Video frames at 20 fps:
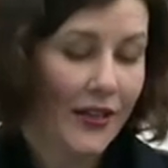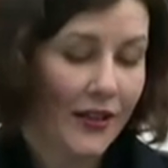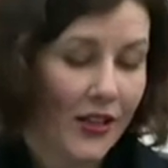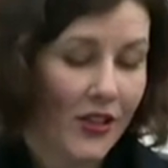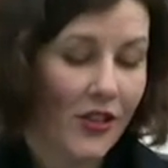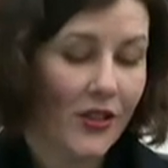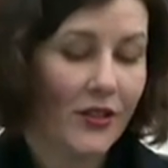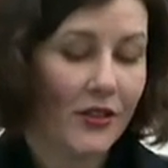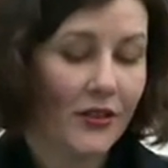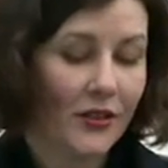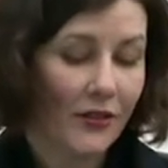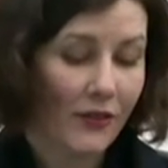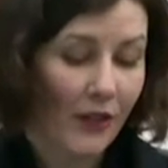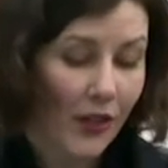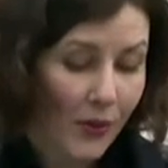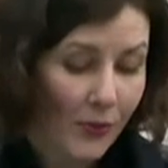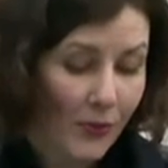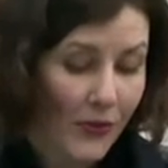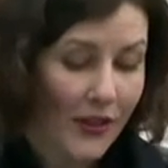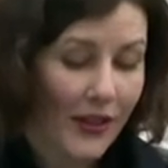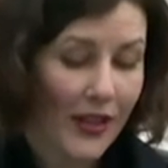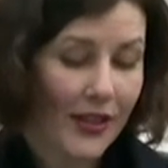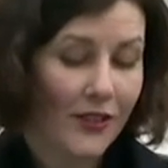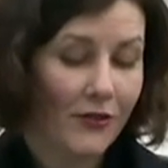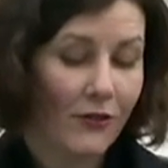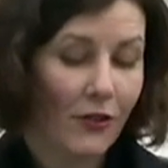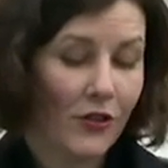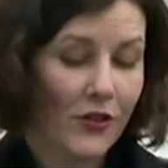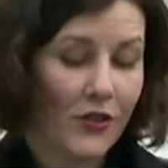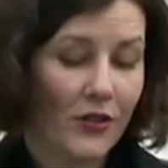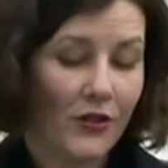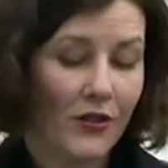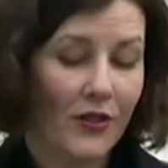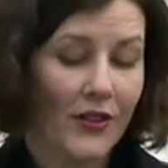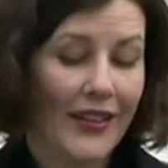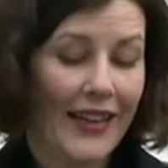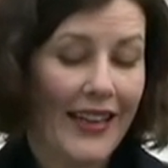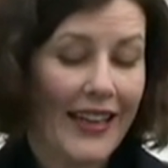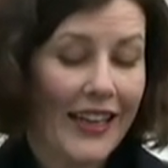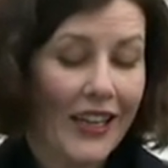Digital development has
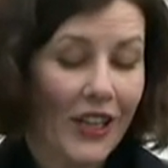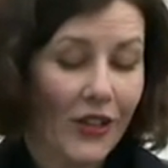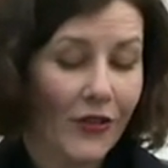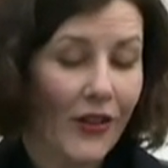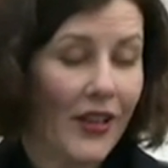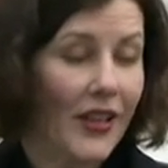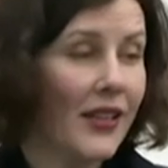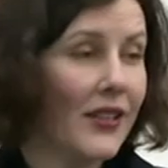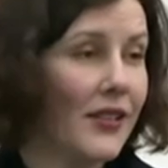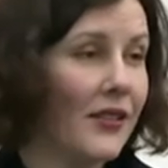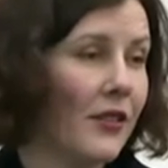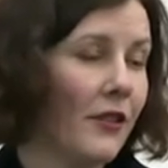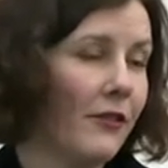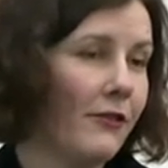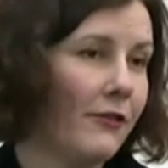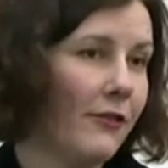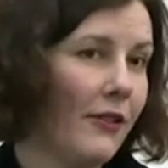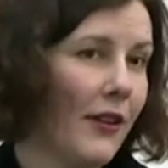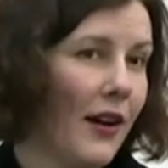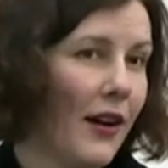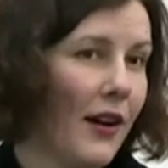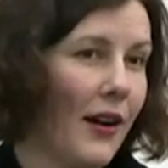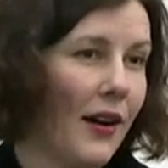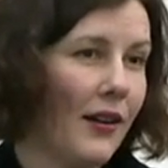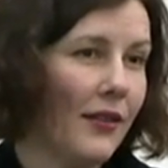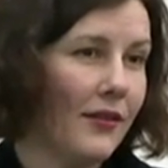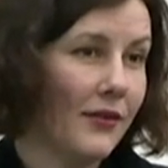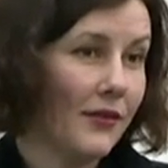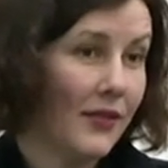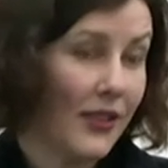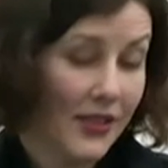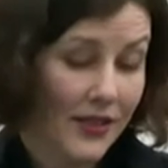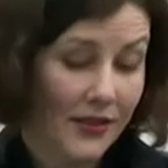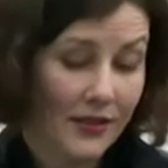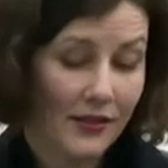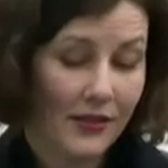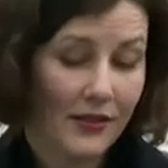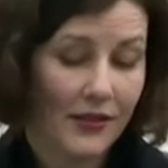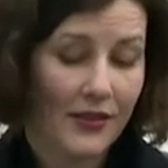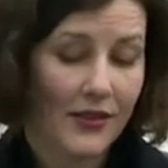fostered the increase of
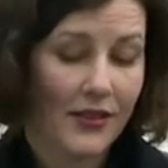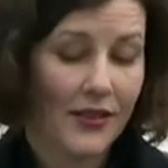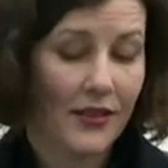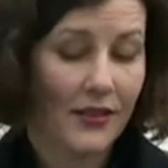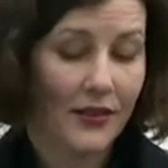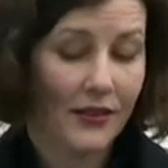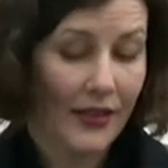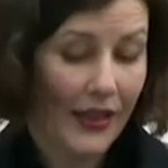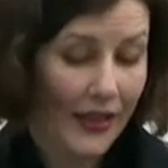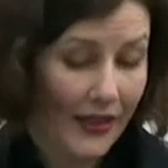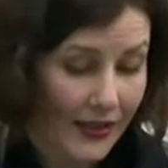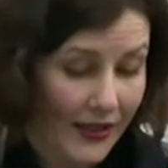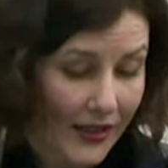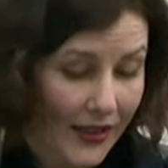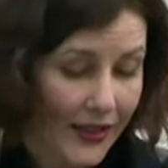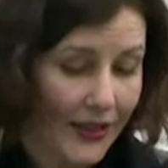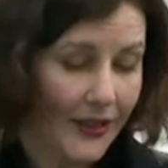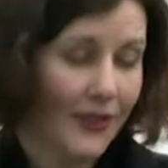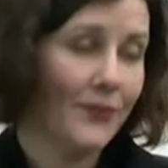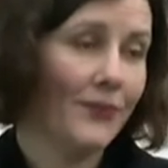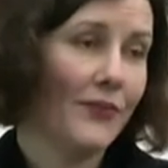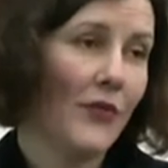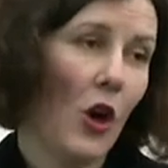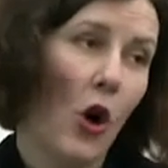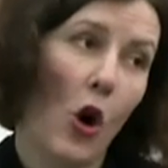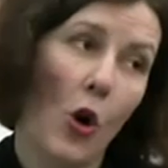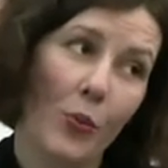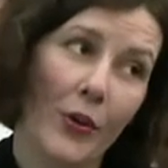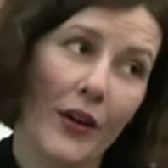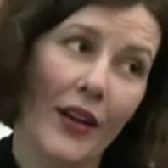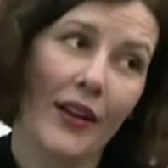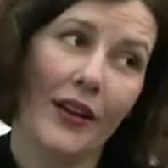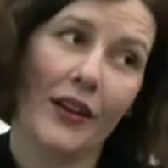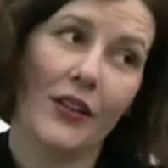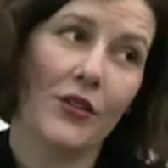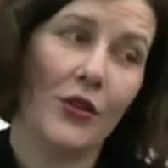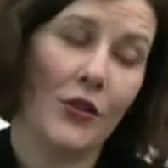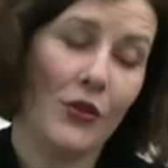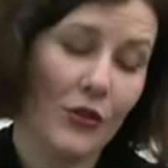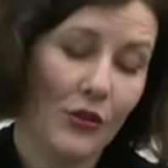distance lending, opening
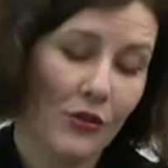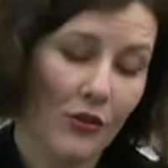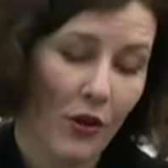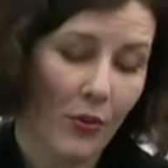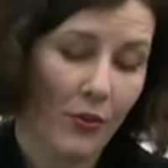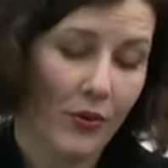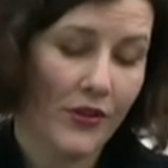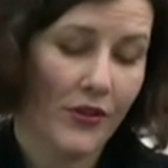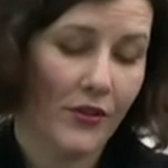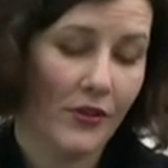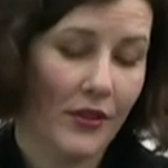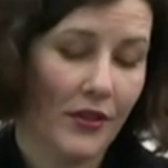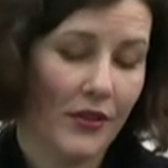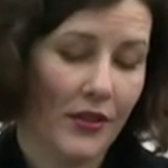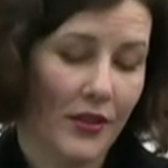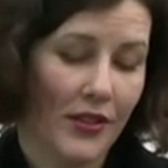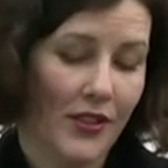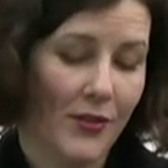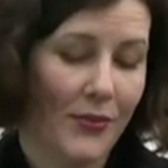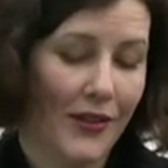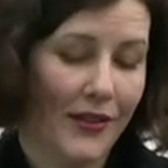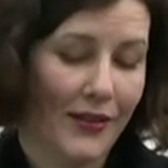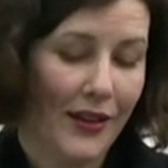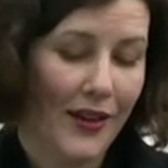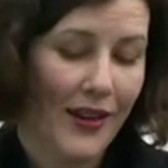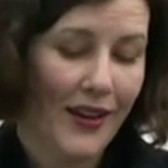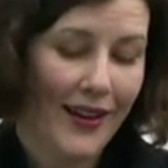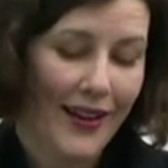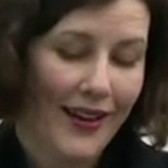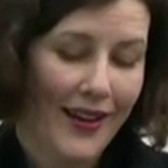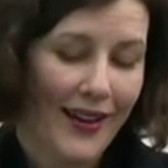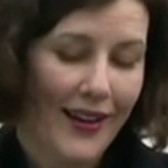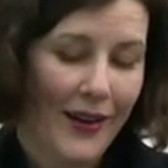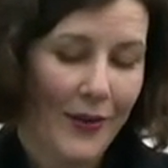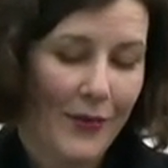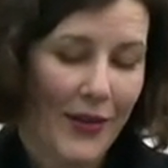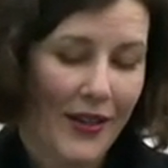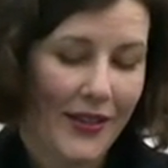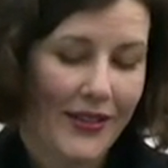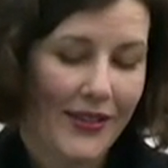also new opportunities,
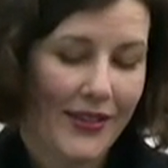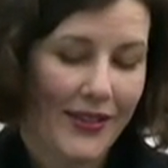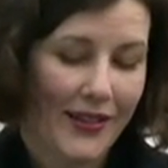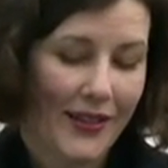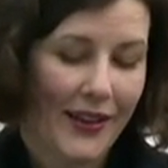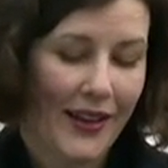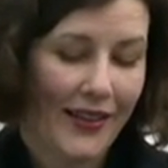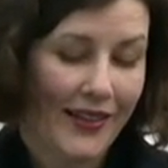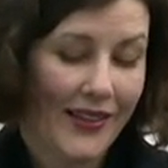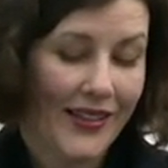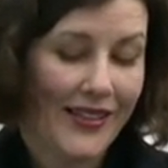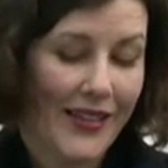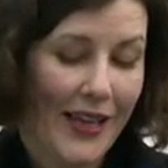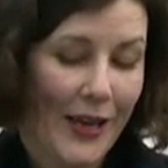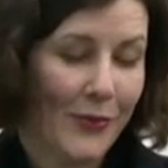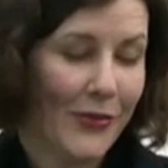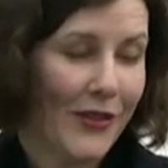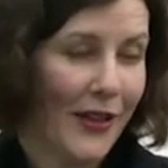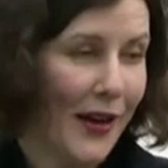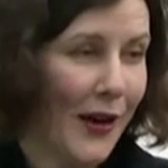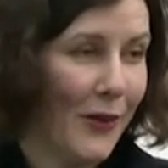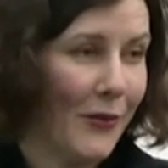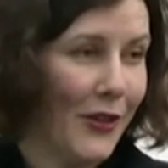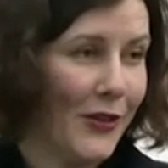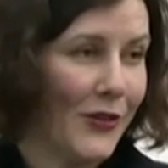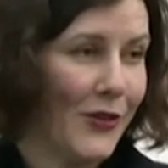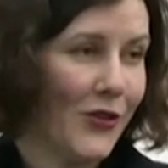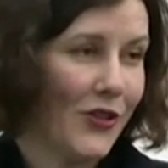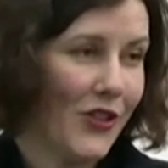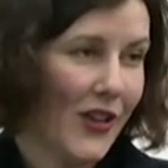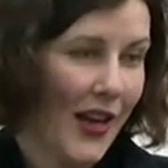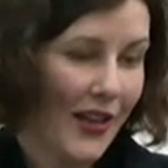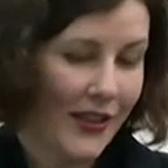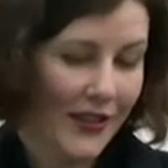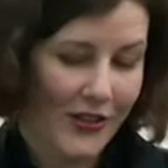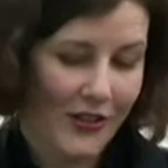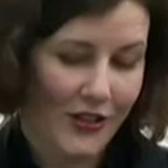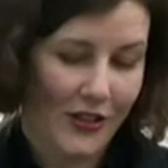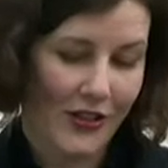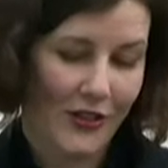but at the same time also
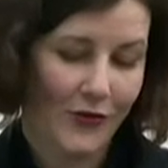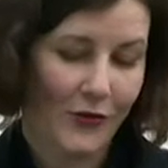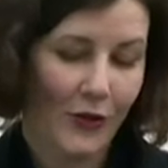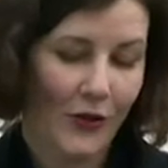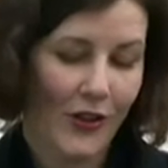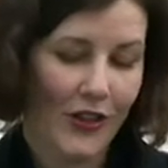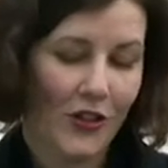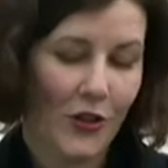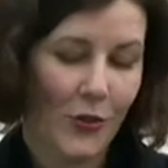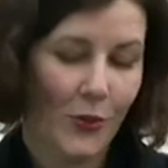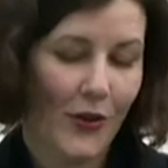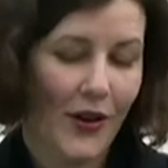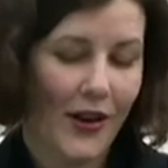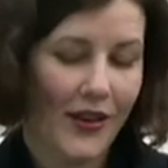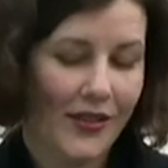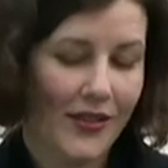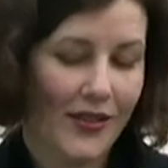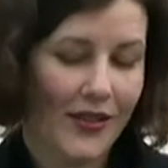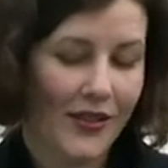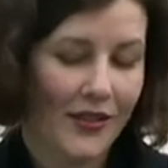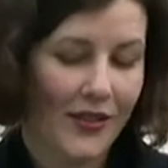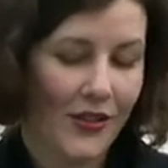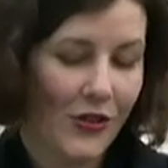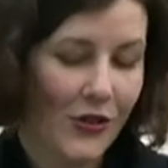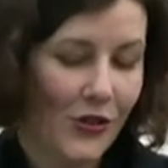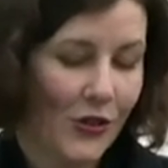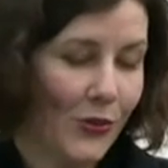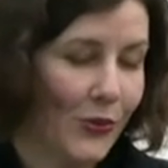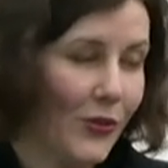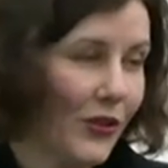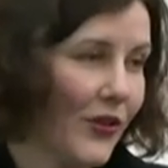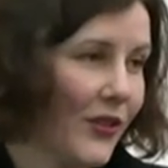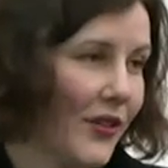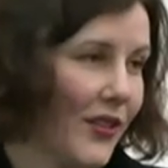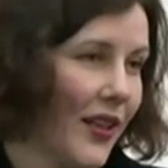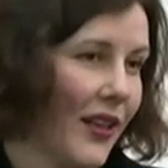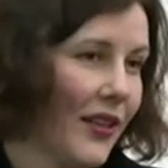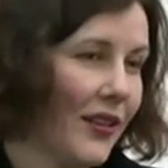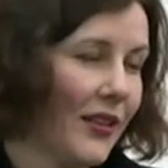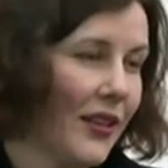challenges for enterprises,
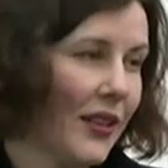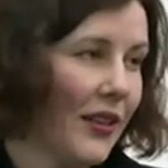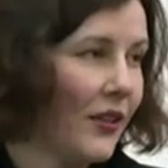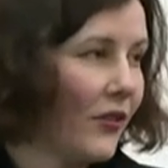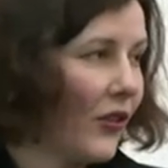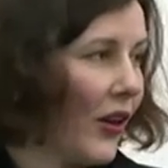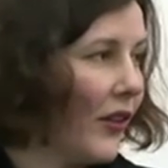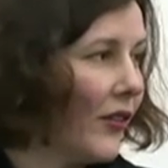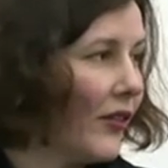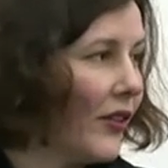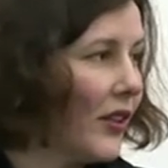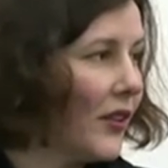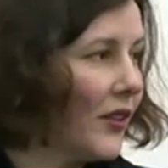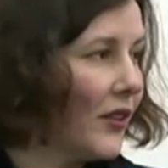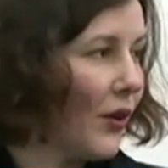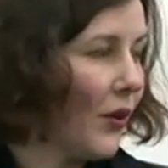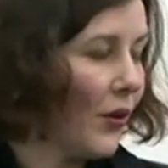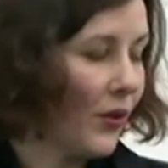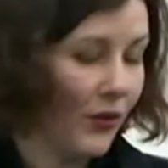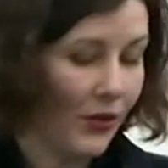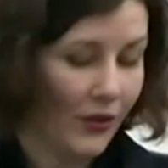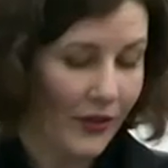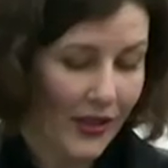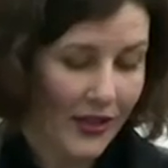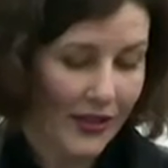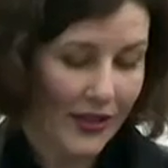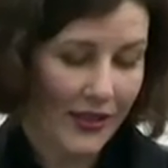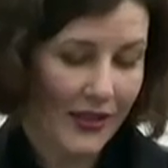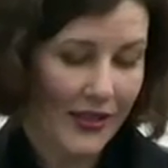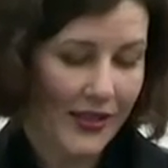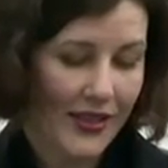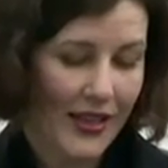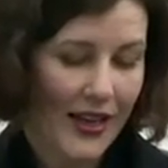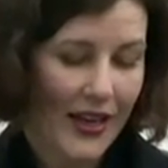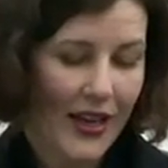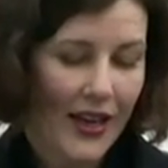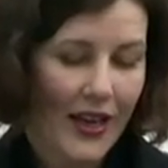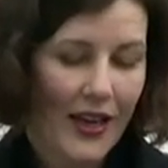consumers, and the relevant authorities.